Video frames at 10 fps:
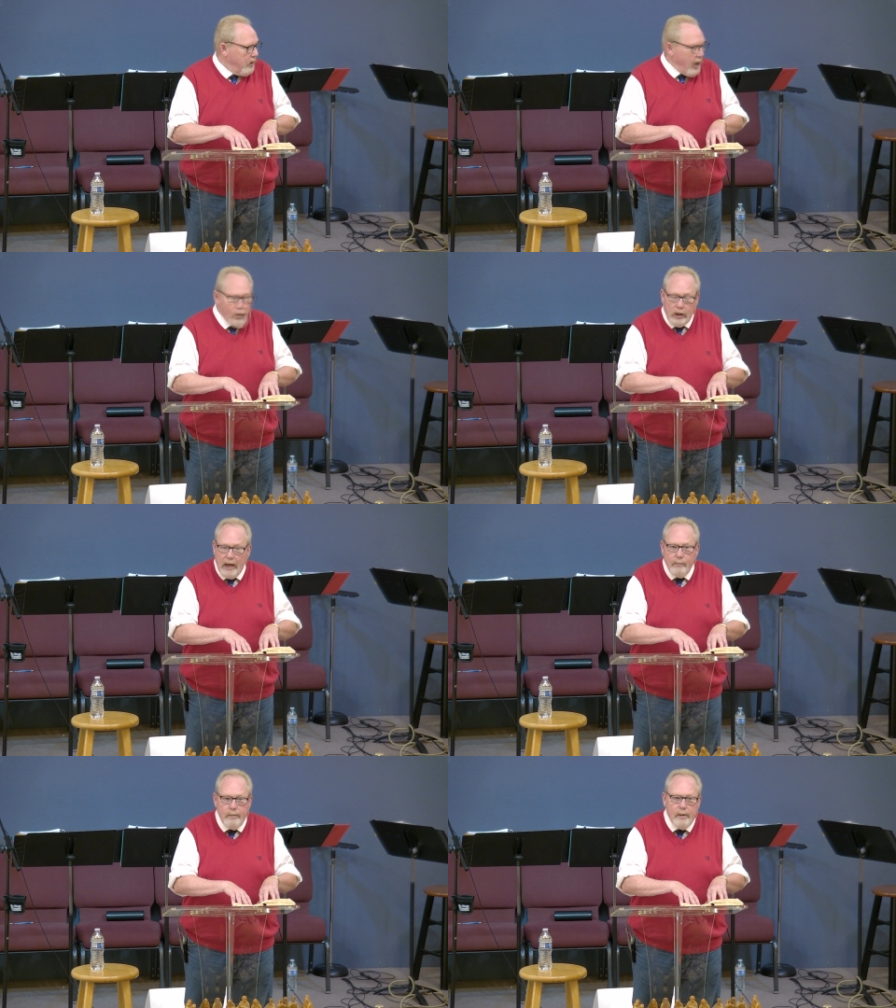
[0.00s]
I don't
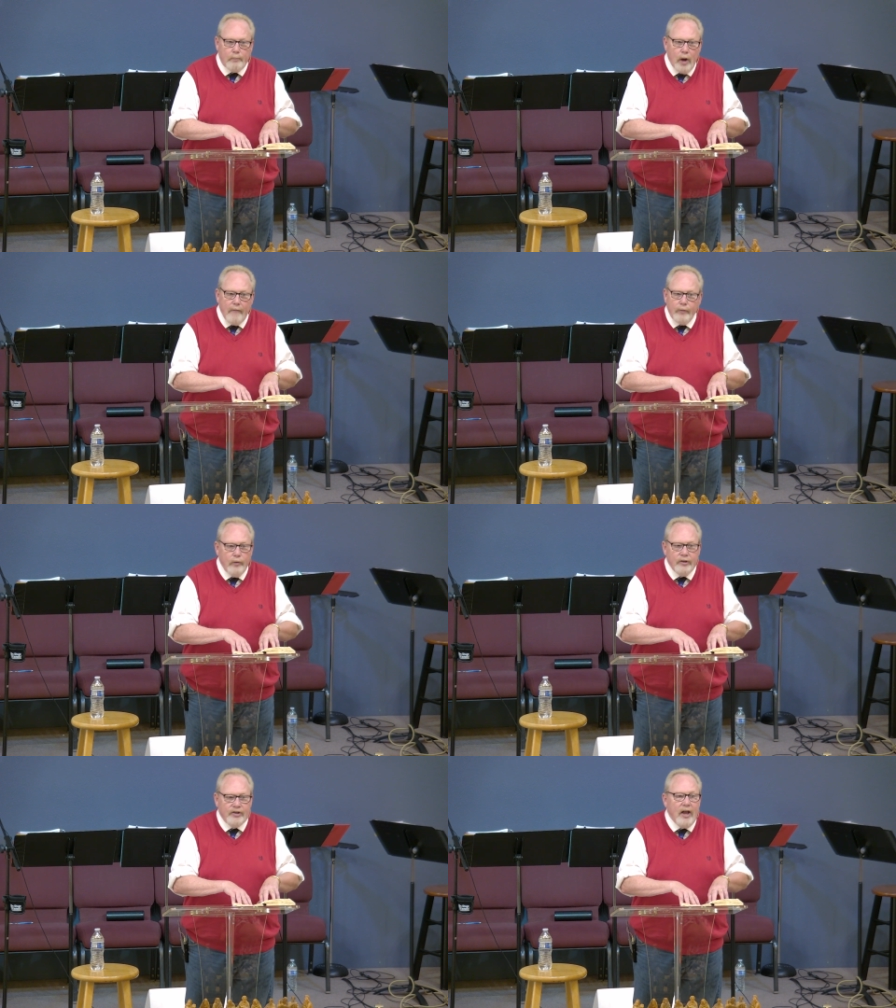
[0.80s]
claim to be a
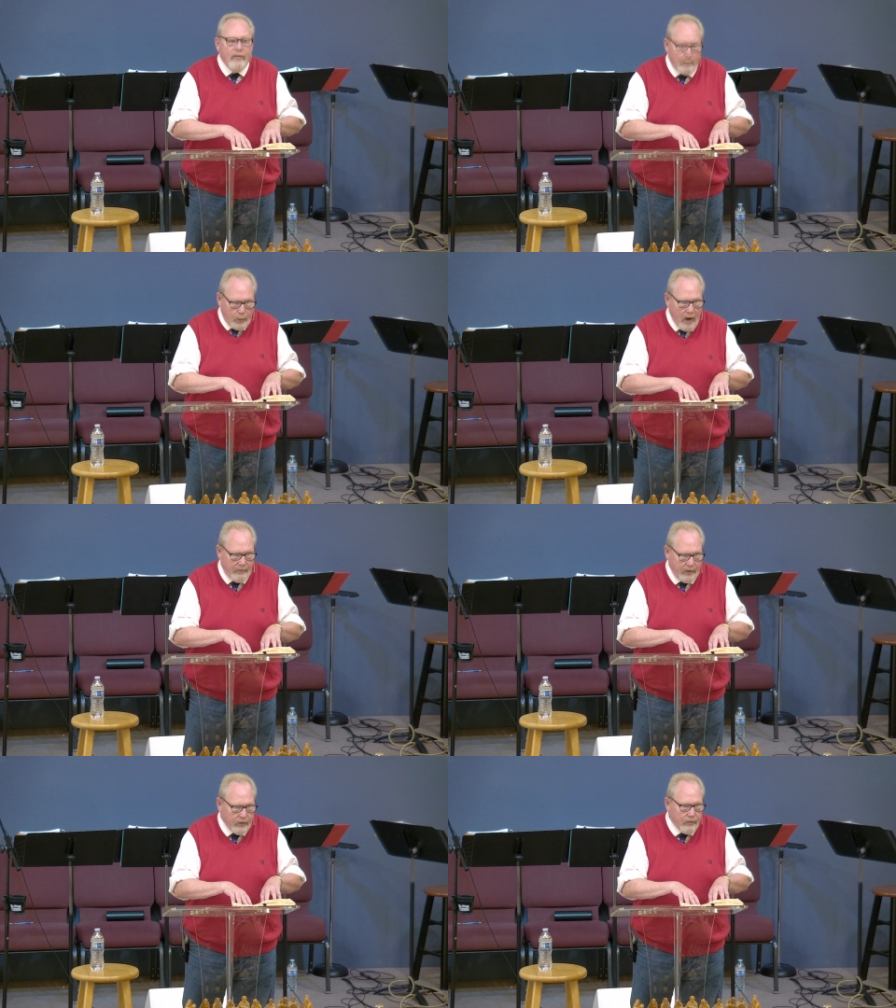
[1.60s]
prophet or the son of a
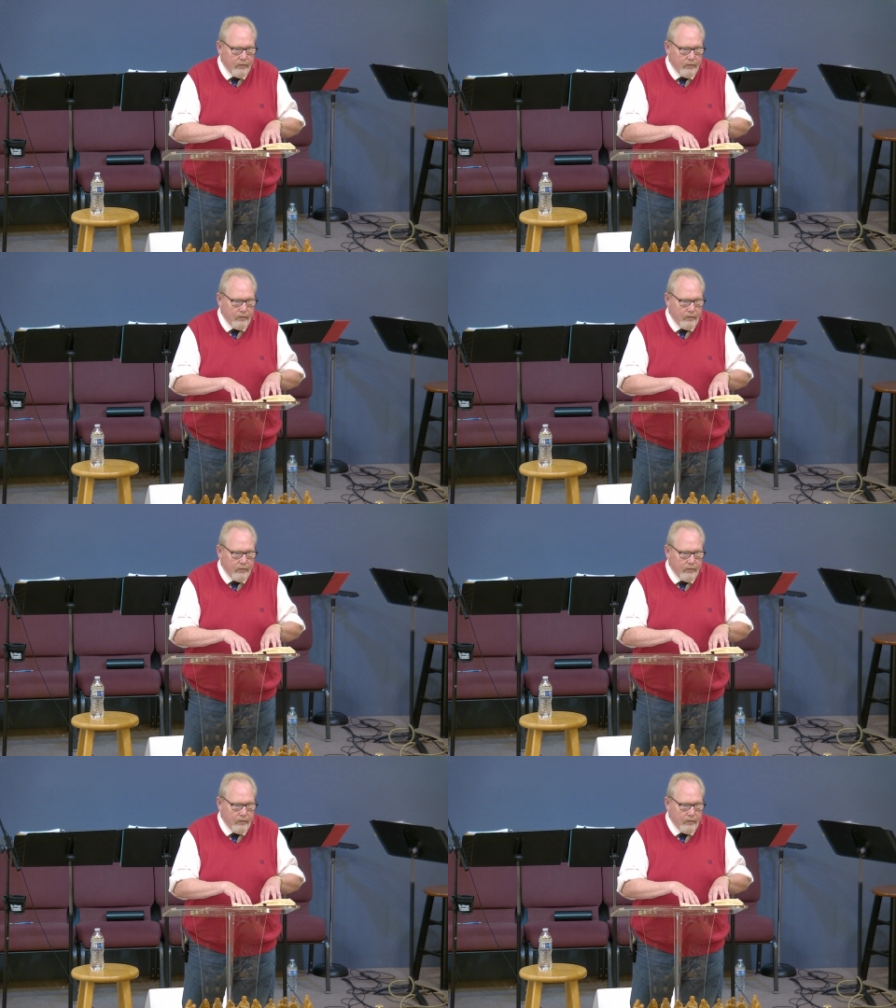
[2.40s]
prophet.